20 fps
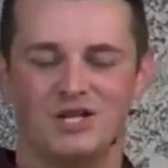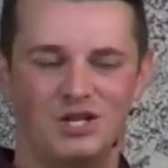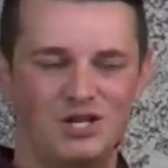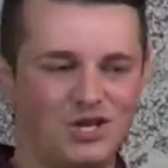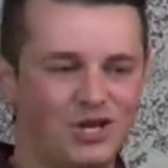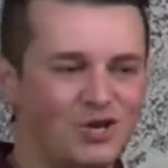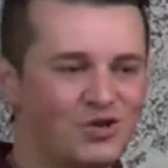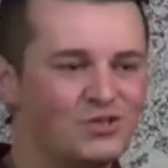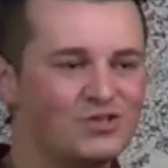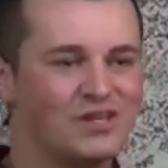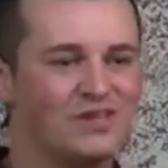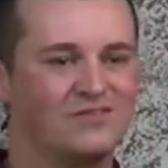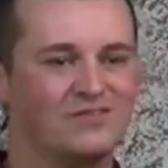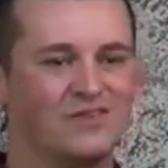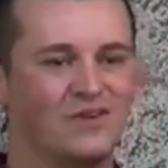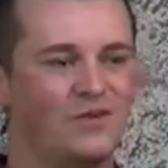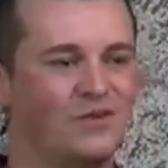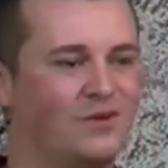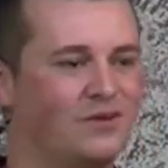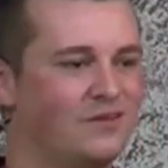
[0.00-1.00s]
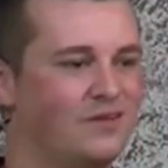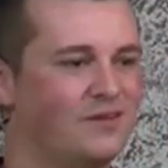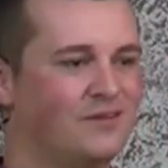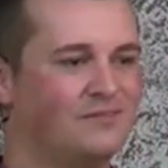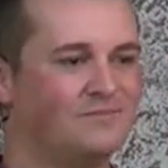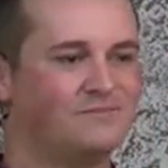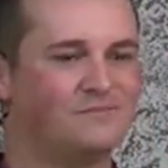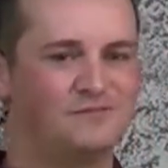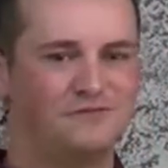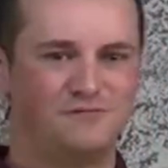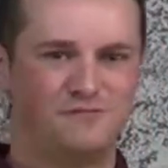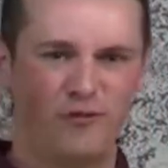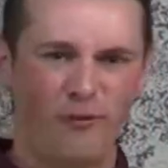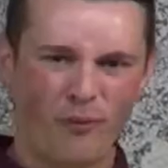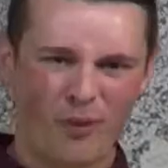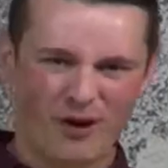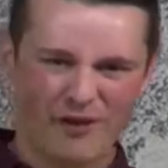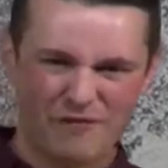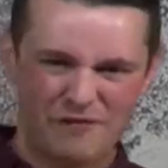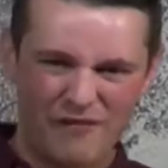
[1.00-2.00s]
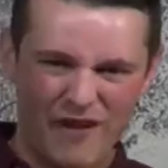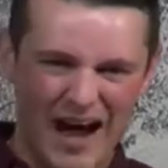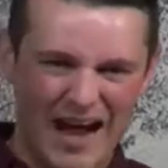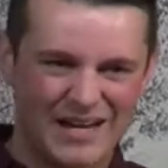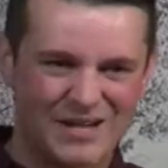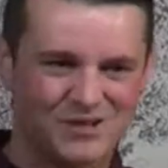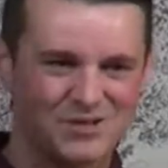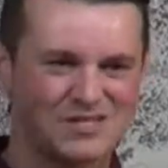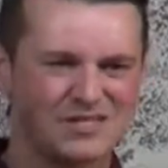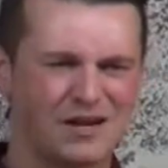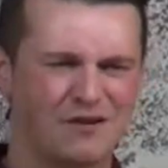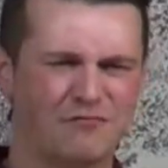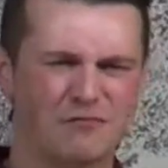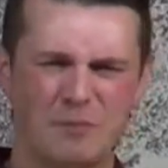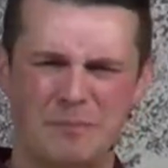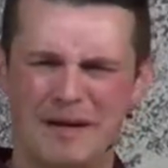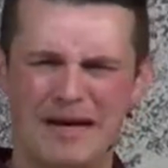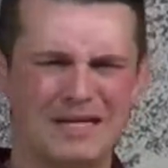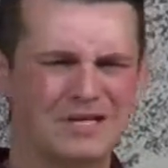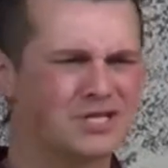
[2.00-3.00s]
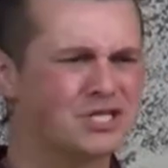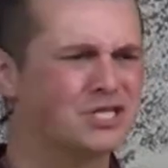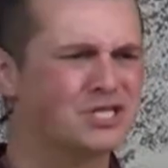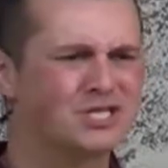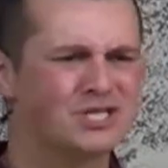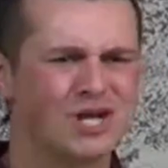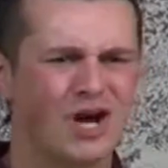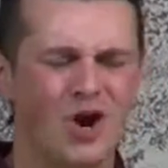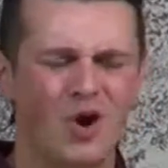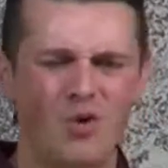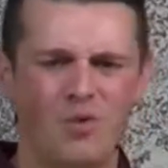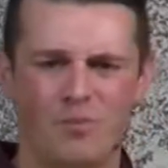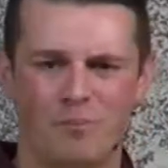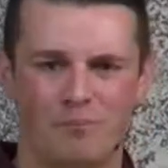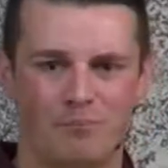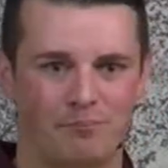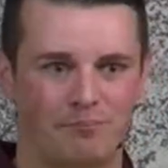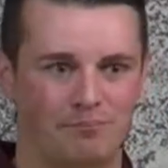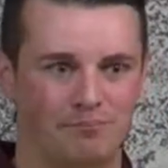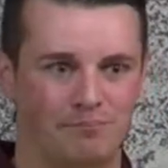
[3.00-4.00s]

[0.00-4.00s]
use it to fortify yourself for being so